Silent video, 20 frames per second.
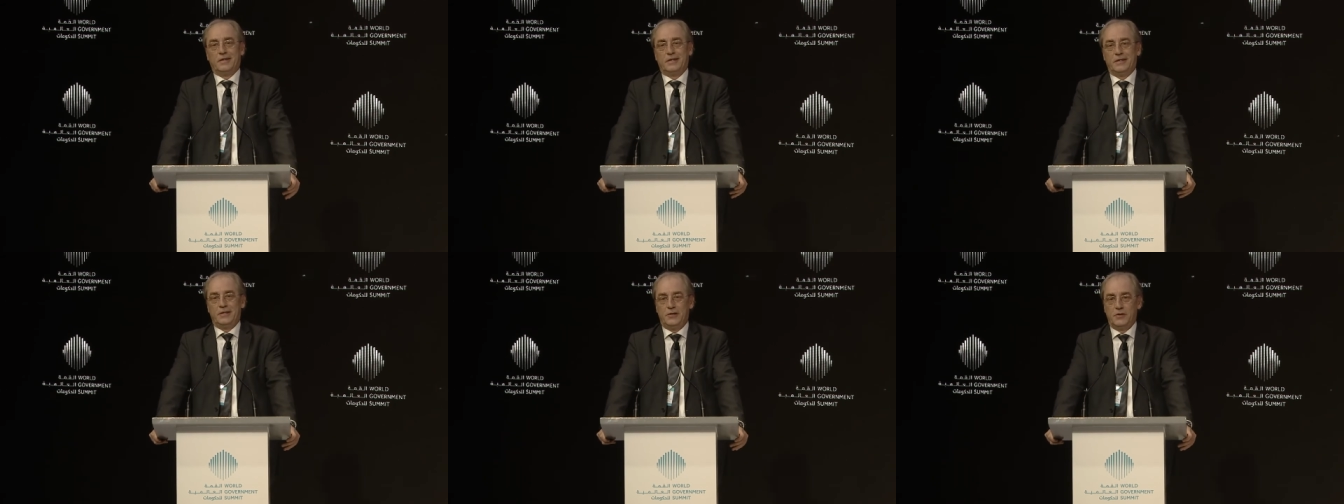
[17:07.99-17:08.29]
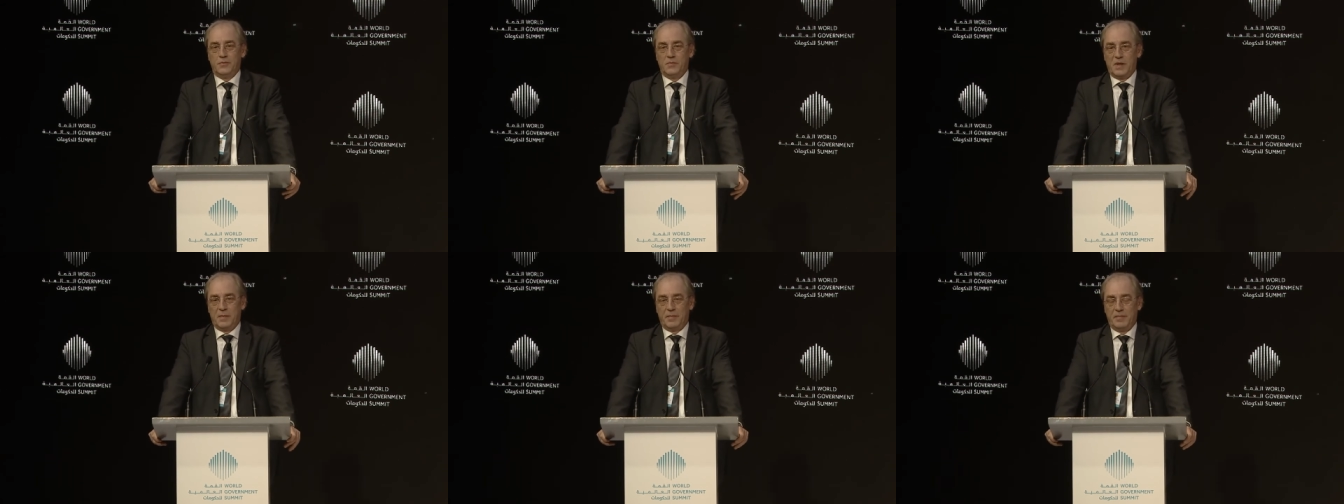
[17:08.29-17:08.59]
the
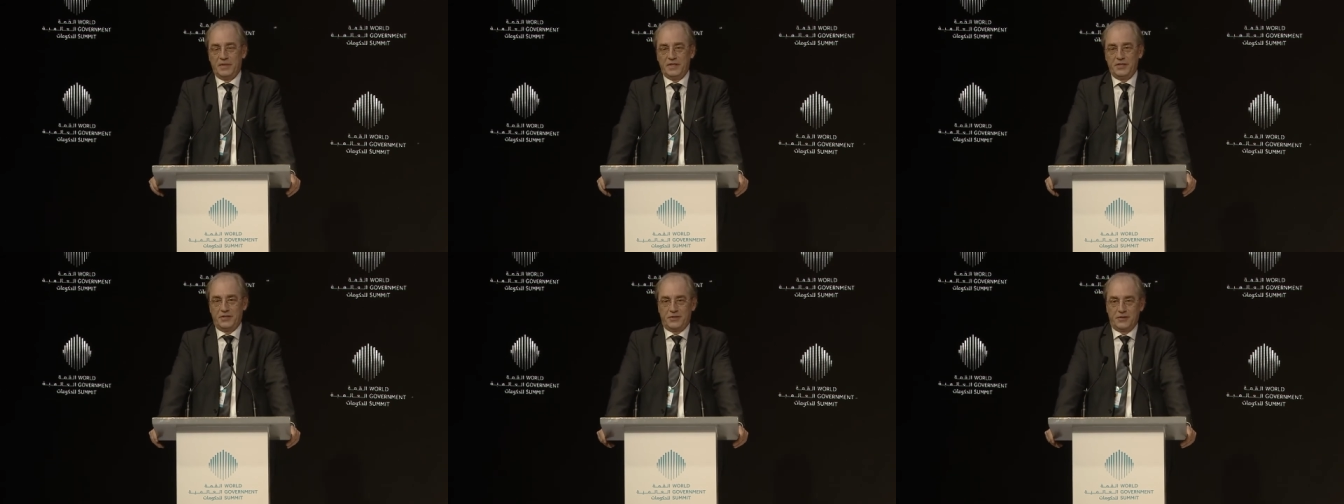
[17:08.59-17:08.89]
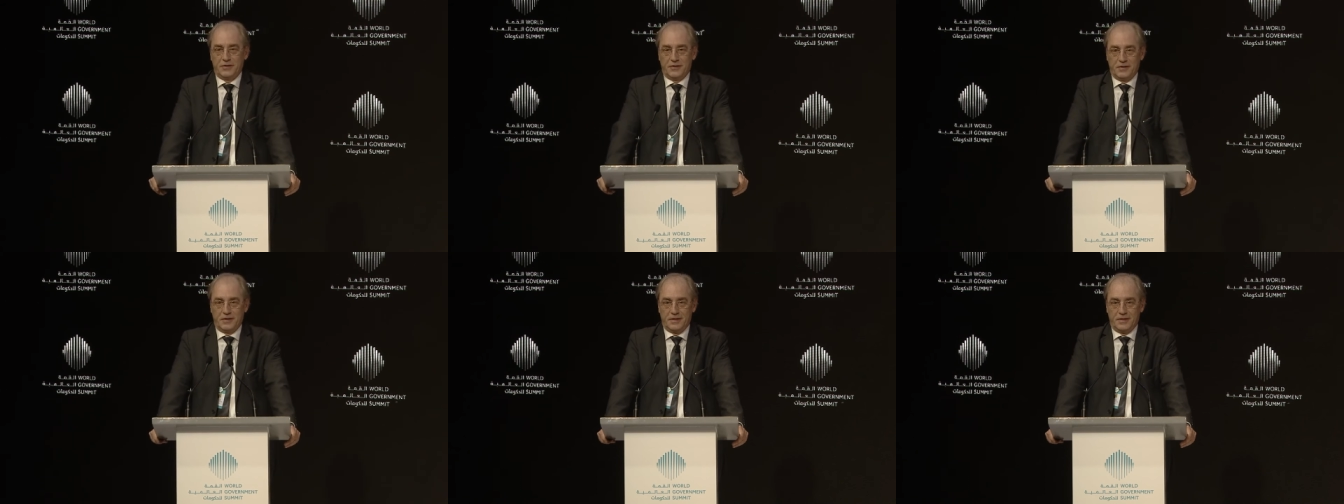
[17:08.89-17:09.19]
human
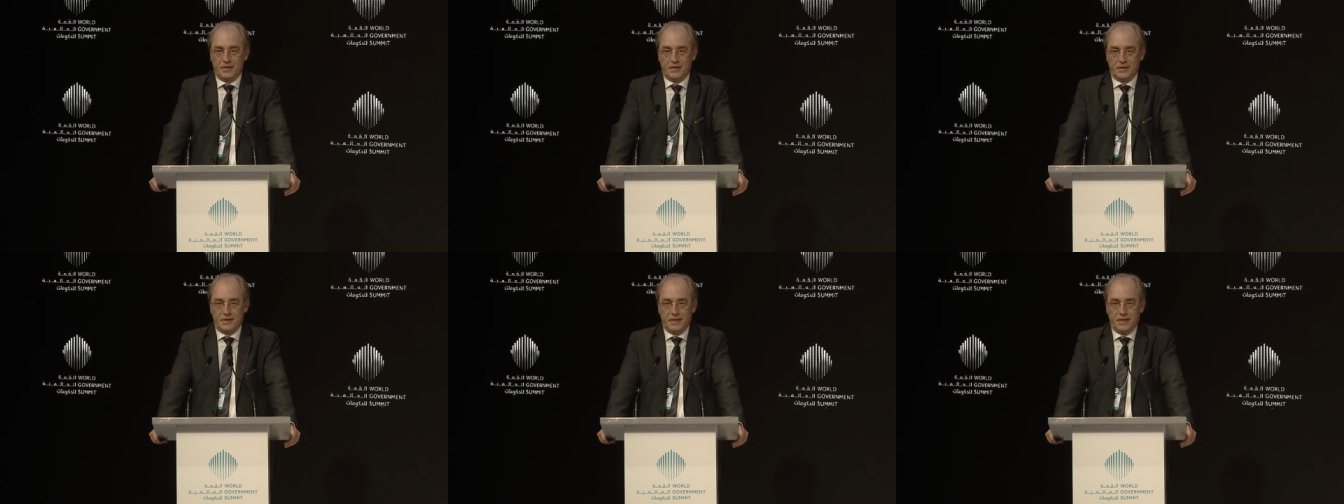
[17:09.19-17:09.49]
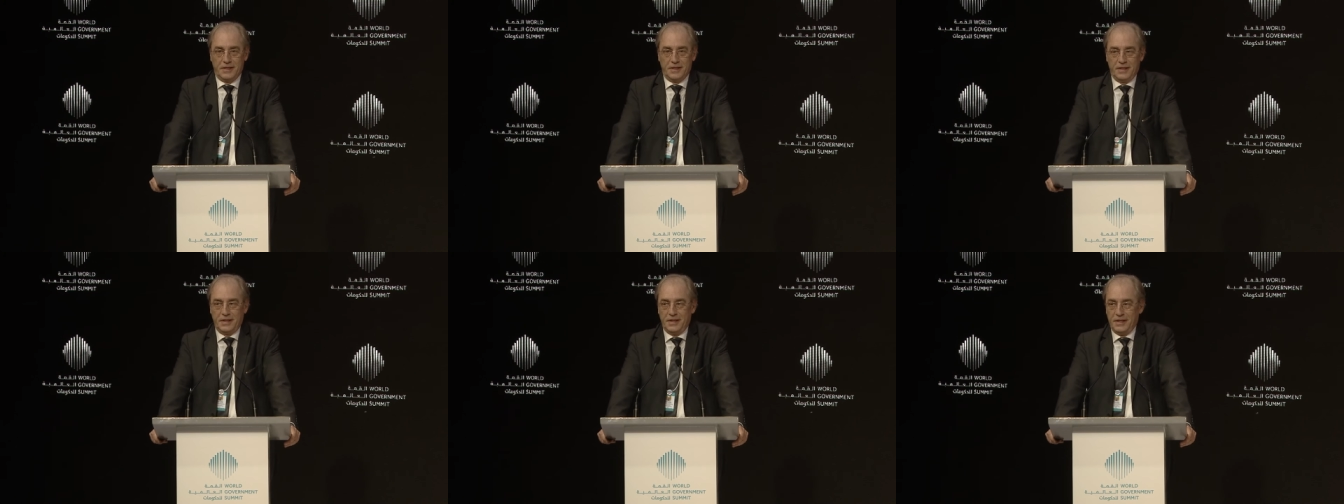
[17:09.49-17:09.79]
mission
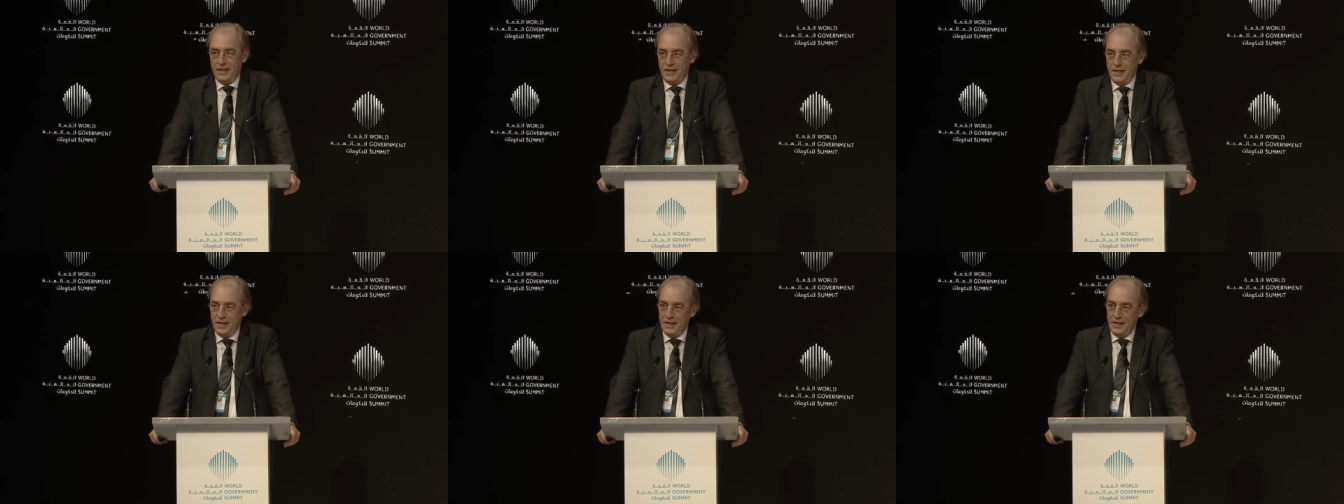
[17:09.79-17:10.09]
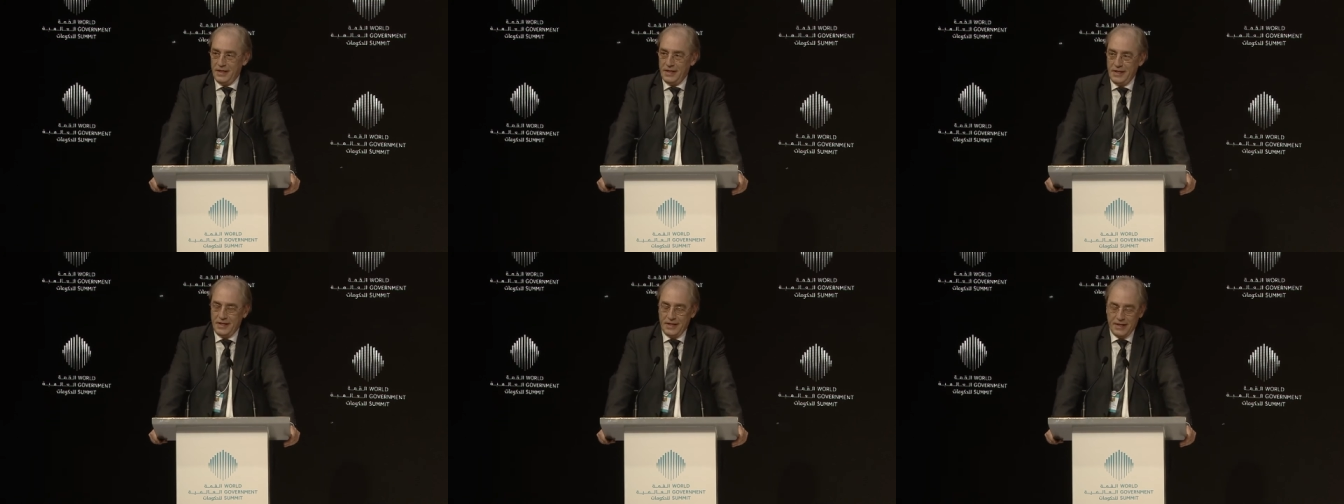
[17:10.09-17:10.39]

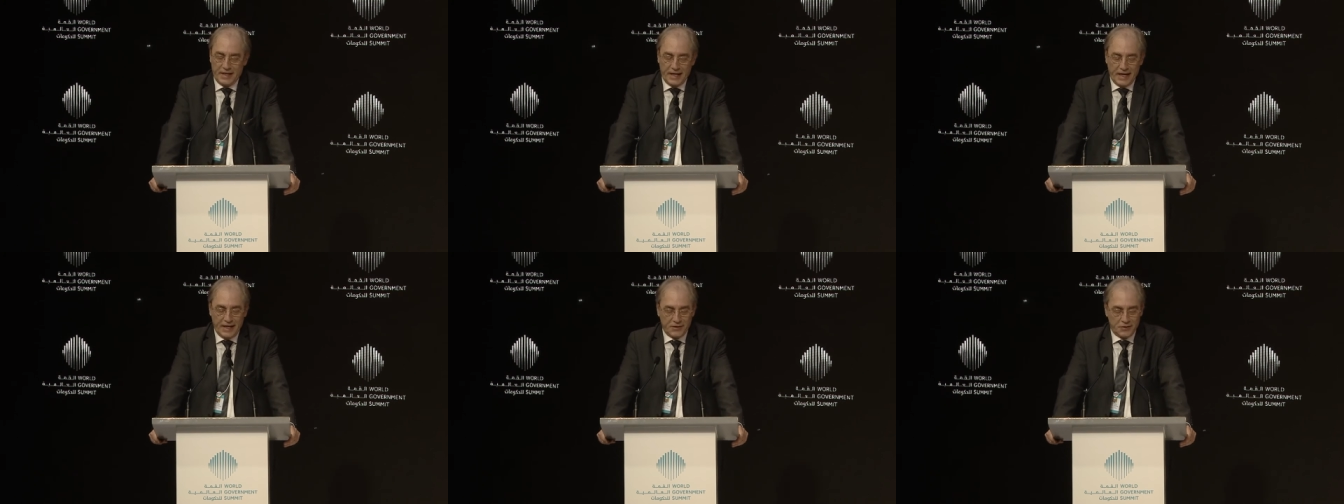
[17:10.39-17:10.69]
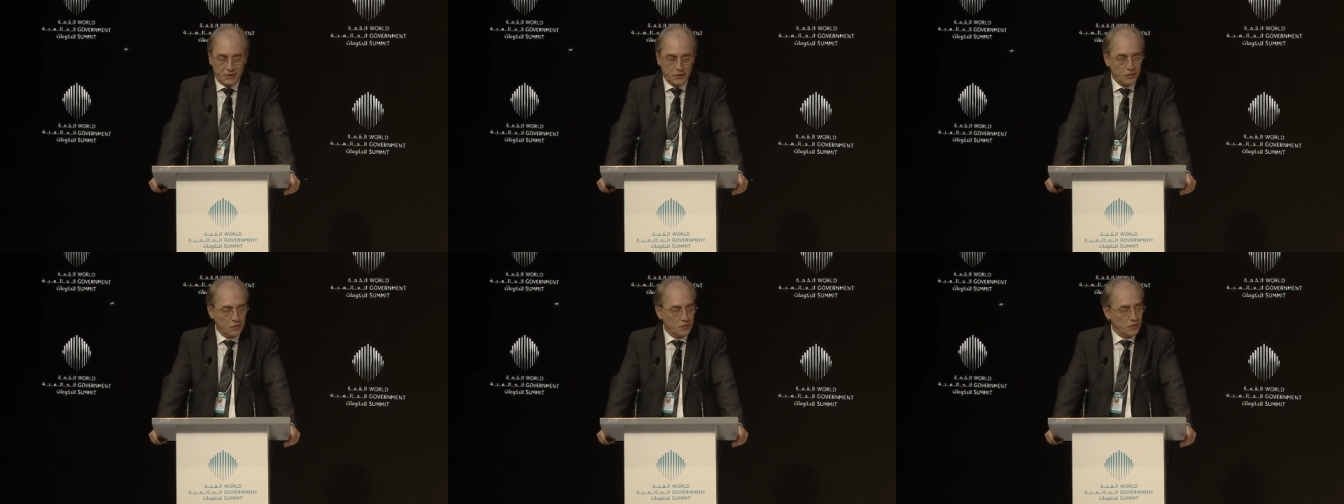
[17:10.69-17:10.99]
in
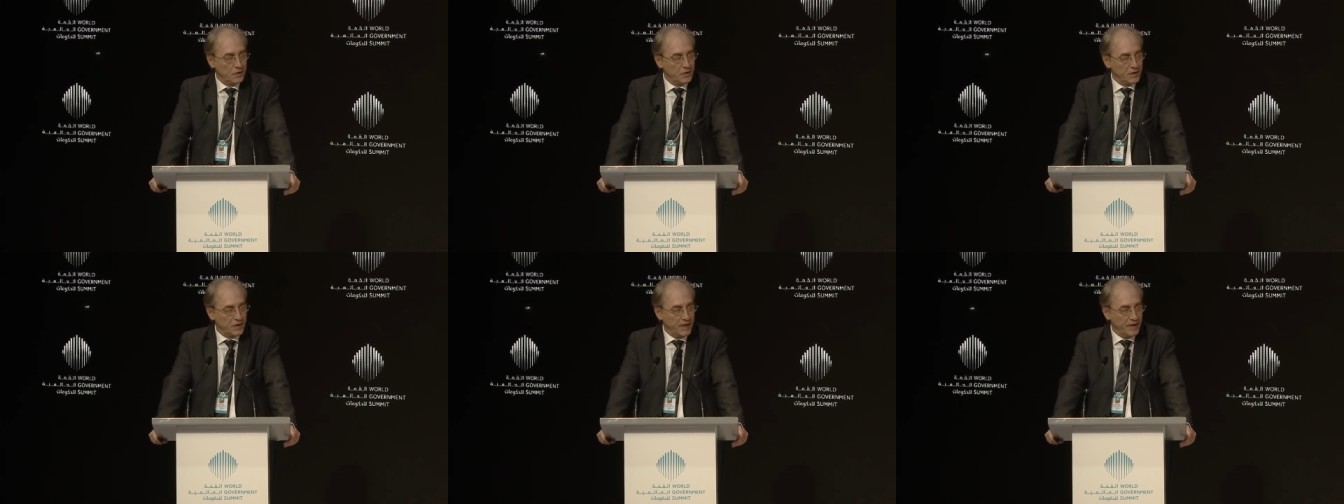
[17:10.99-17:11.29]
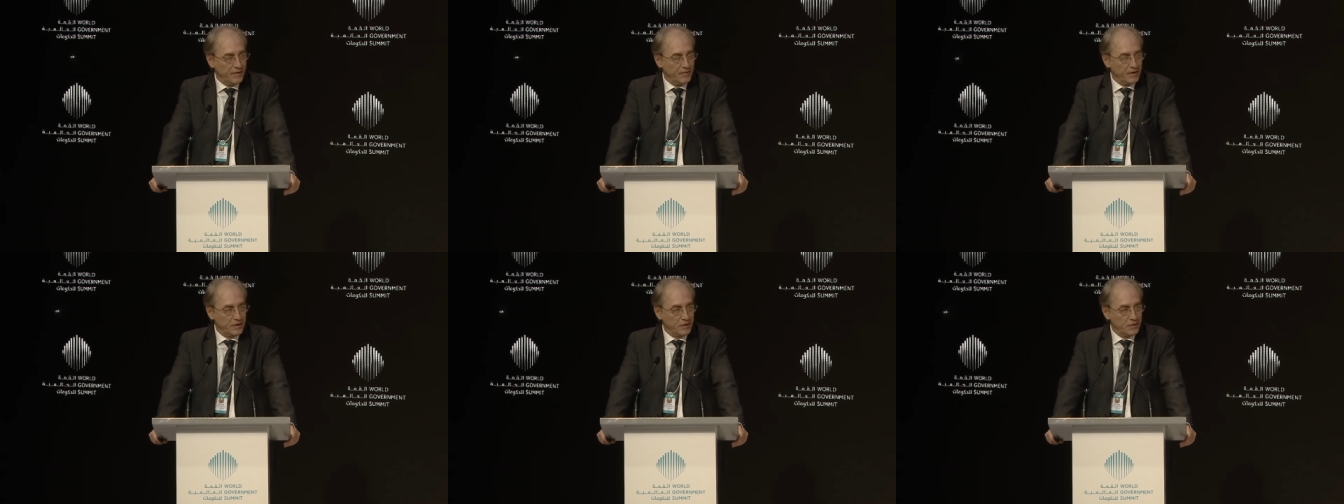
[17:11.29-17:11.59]
case you don't
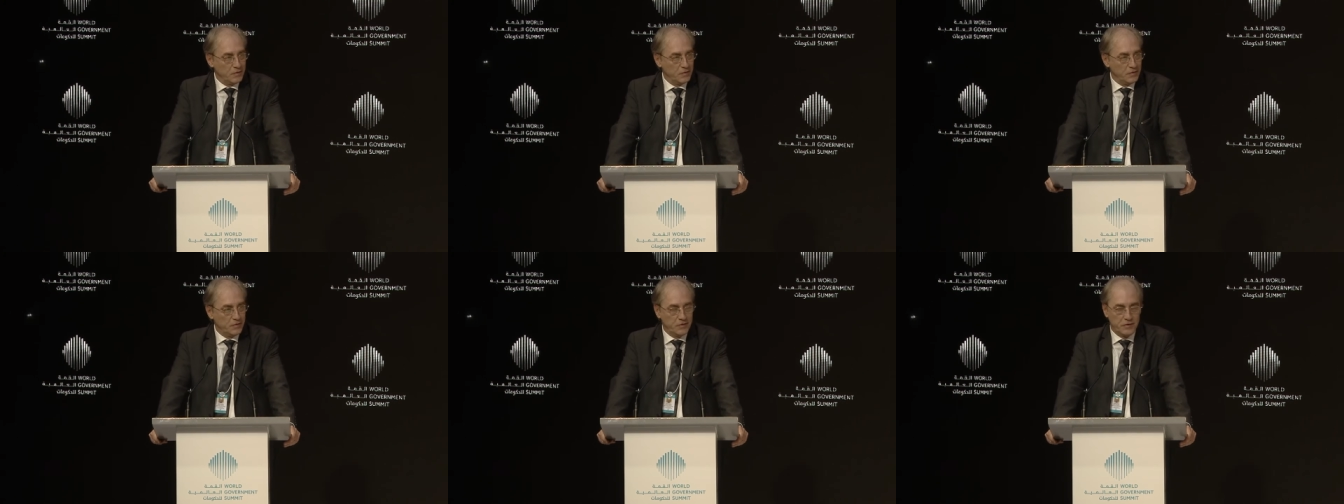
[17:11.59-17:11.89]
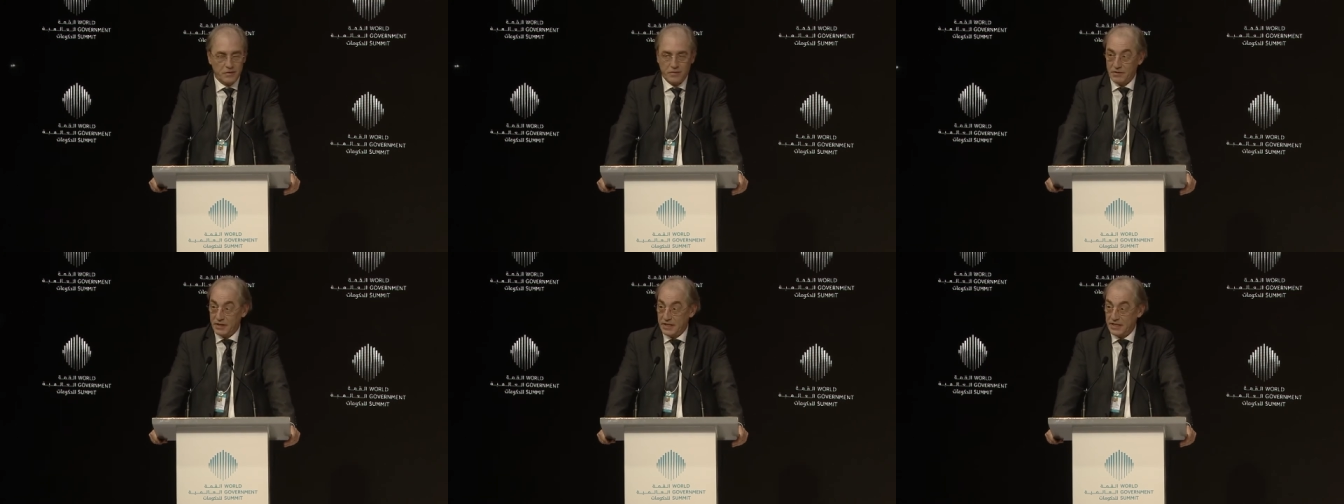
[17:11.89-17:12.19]
have
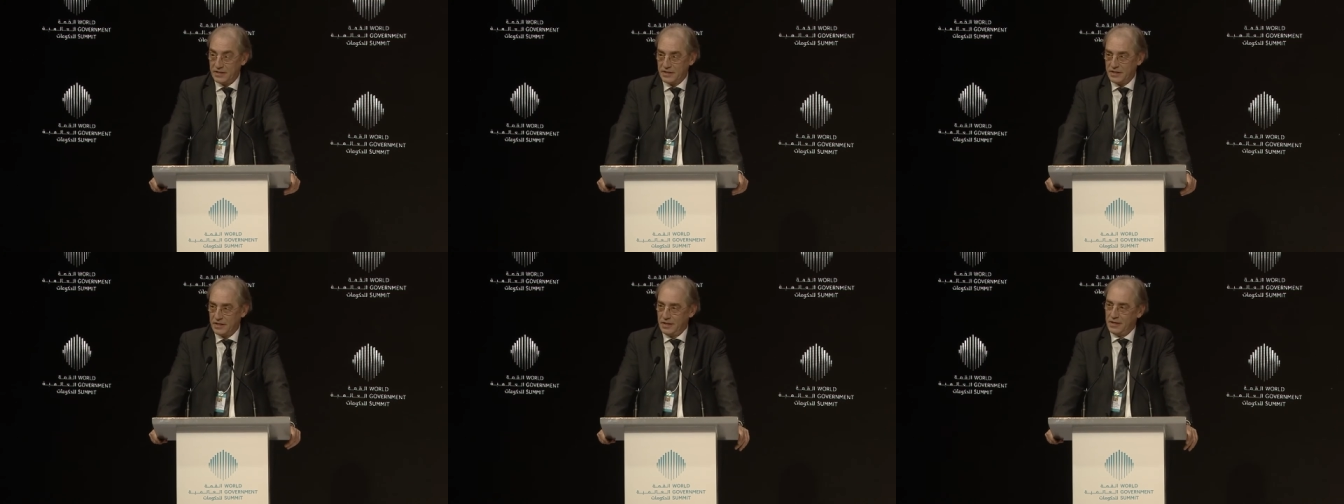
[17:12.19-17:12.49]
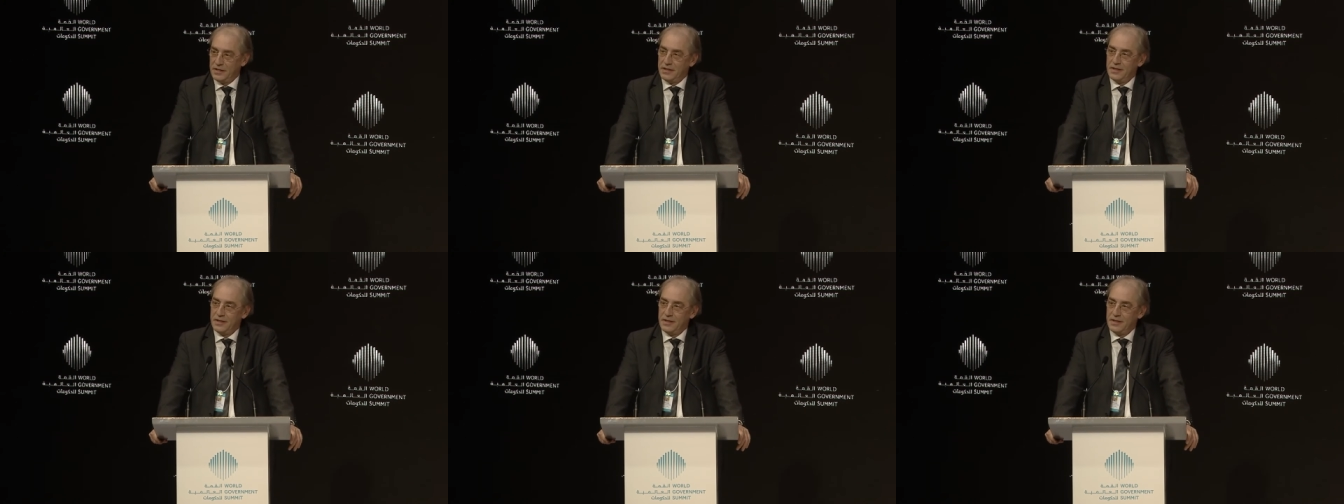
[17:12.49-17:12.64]
to risk